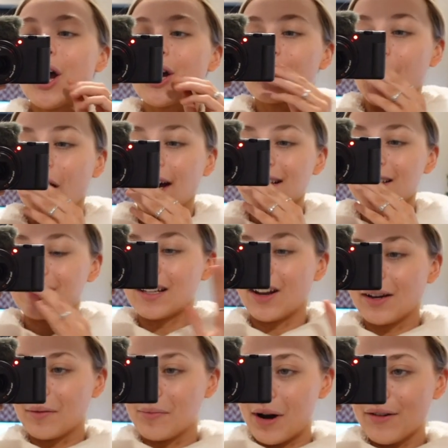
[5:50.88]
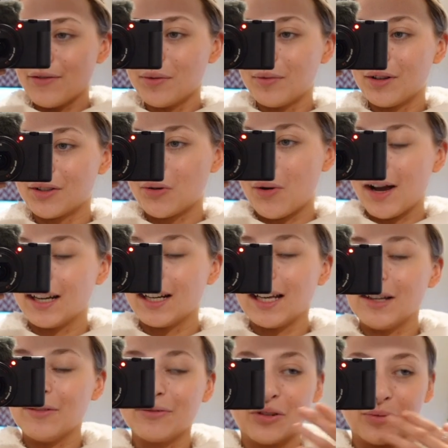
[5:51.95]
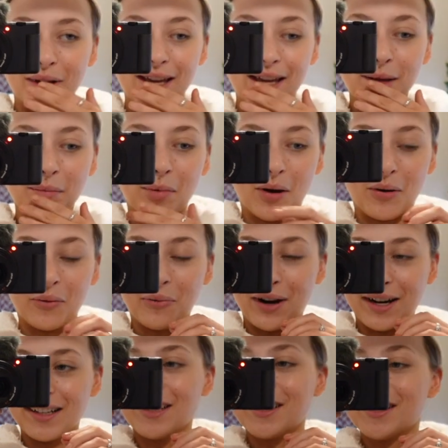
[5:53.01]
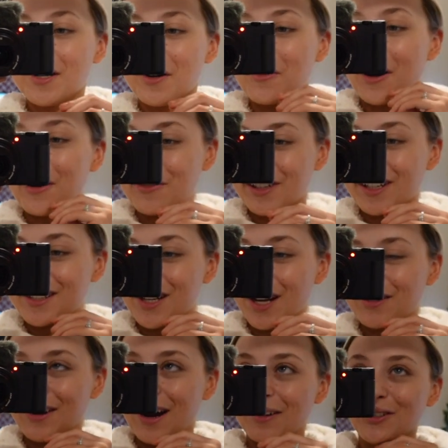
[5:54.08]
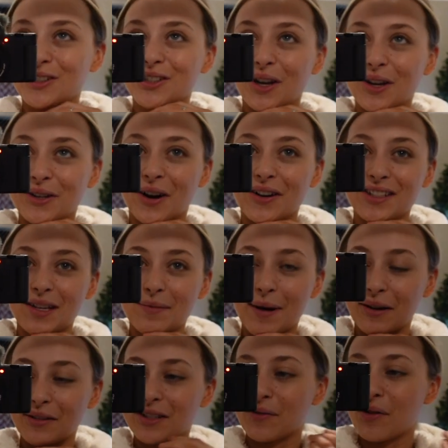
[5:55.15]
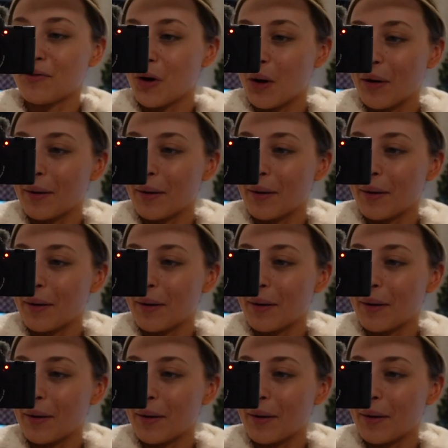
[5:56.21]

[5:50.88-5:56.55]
Guys, like my room looks quite clean from here, but wait until I freaking turn around and show you guys the amount of stuff I've got to